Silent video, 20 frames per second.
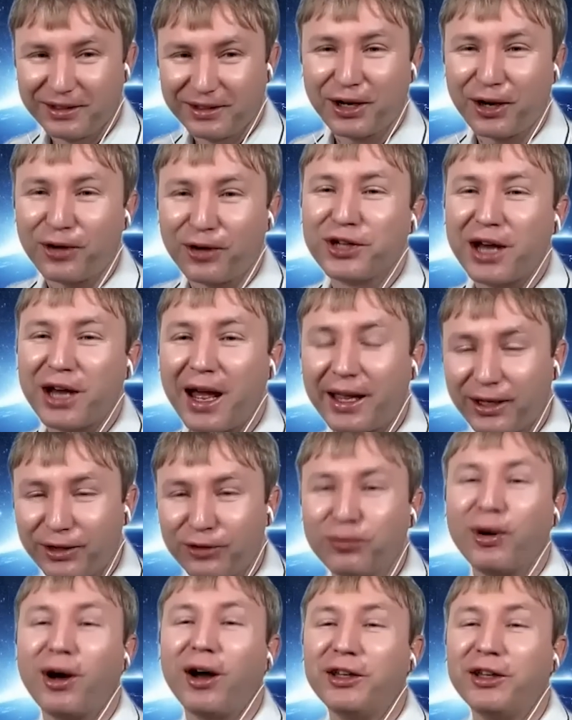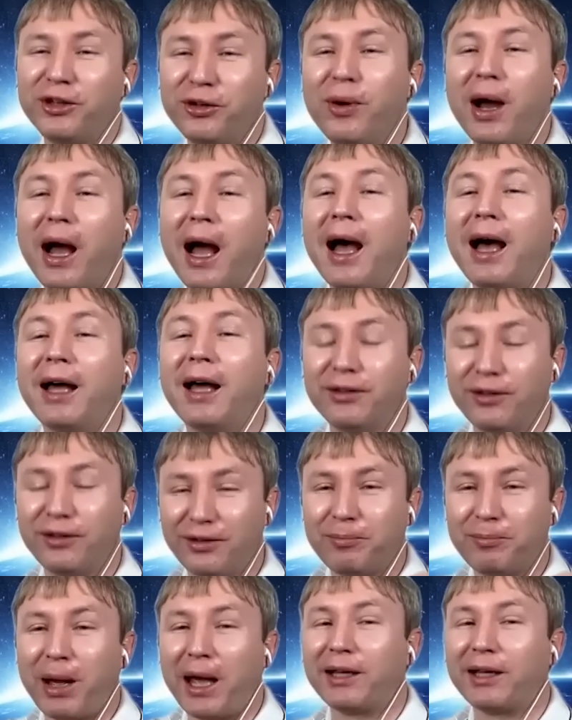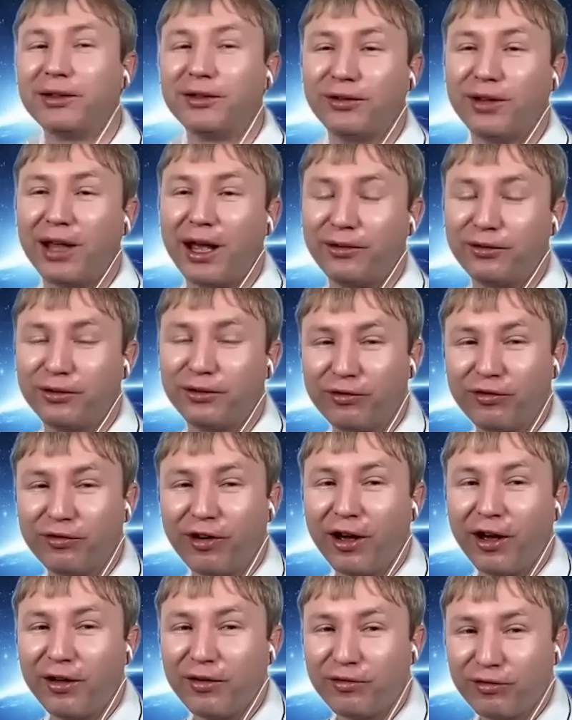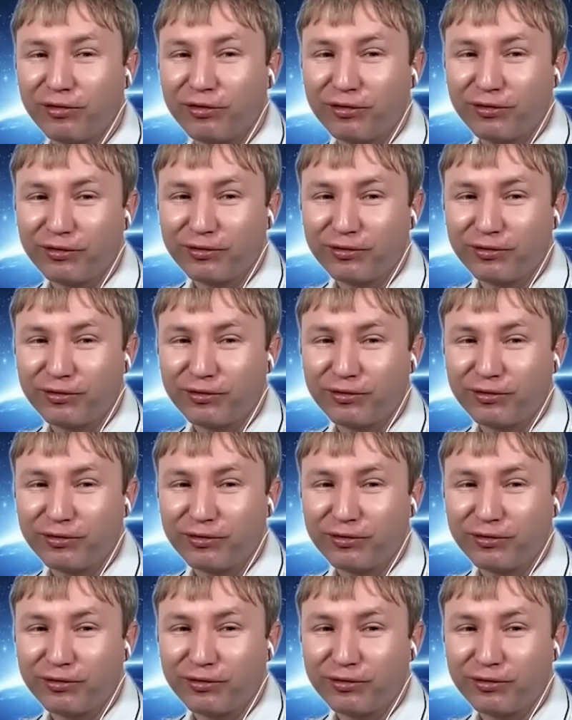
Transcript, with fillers: Koh Chang is what you had back in 2005.